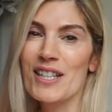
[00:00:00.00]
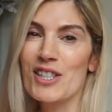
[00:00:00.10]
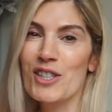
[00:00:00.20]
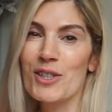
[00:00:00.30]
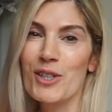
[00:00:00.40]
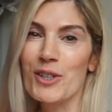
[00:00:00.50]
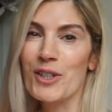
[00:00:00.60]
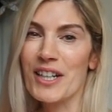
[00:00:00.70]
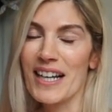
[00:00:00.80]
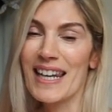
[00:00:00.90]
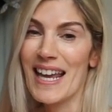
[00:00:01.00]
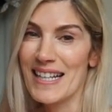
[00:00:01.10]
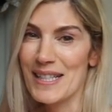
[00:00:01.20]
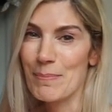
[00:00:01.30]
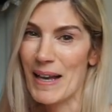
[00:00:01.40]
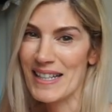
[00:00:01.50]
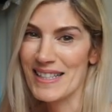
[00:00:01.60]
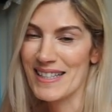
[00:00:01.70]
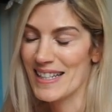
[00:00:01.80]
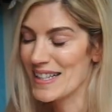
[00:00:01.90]
to look less
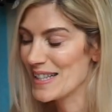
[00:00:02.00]
pasty.